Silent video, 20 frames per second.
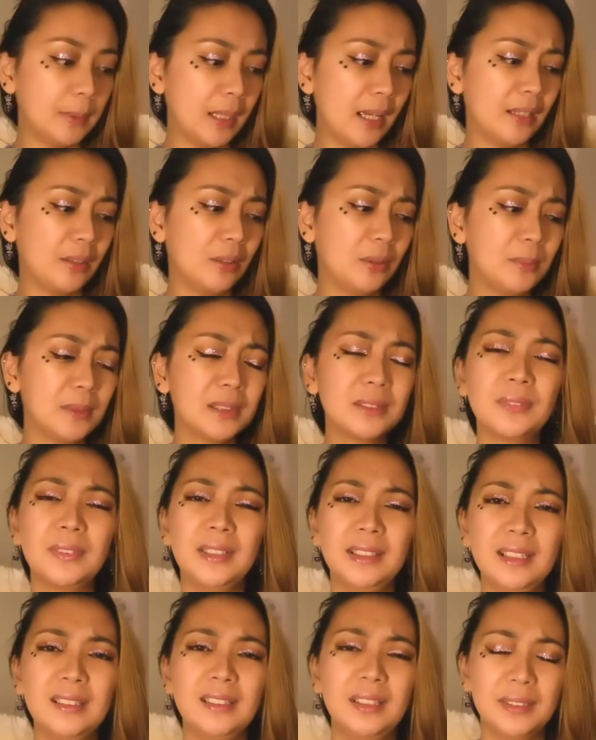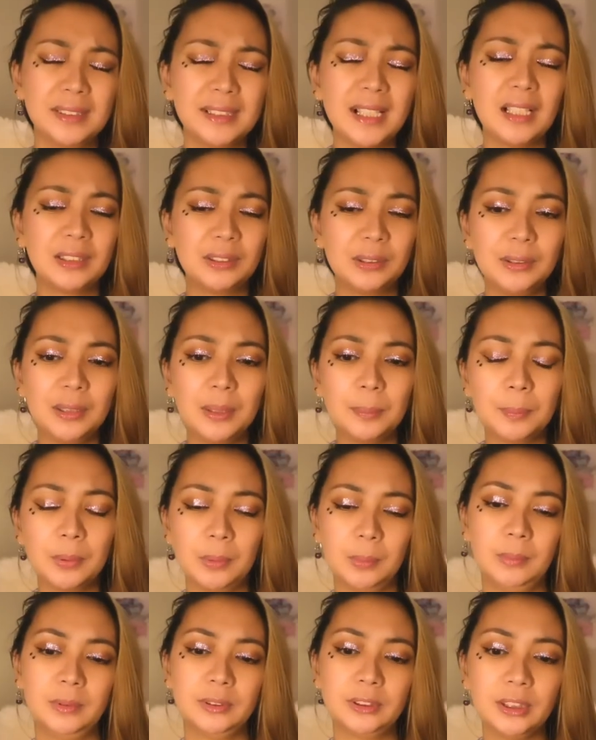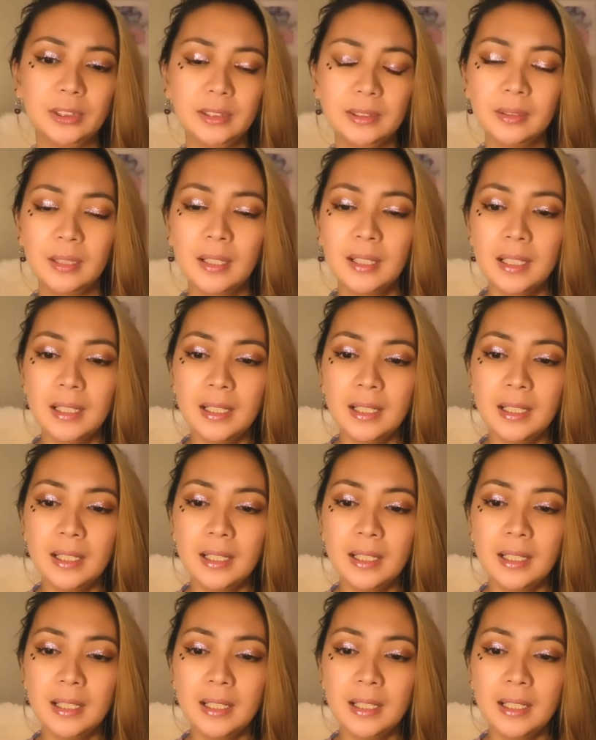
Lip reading: Yeah, I almost forgot that there is actually a promotion.